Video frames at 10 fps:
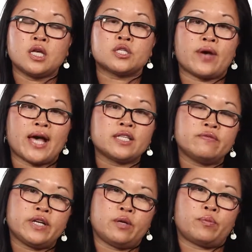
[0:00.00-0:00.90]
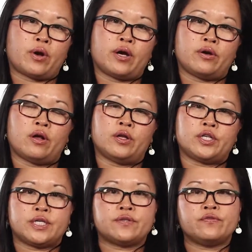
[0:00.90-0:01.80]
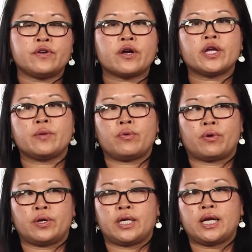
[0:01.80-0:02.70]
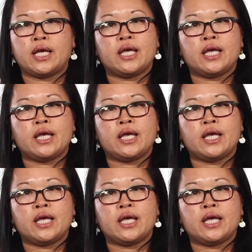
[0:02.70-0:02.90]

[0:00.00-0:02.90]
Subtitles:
So activating prior knowledge is very important.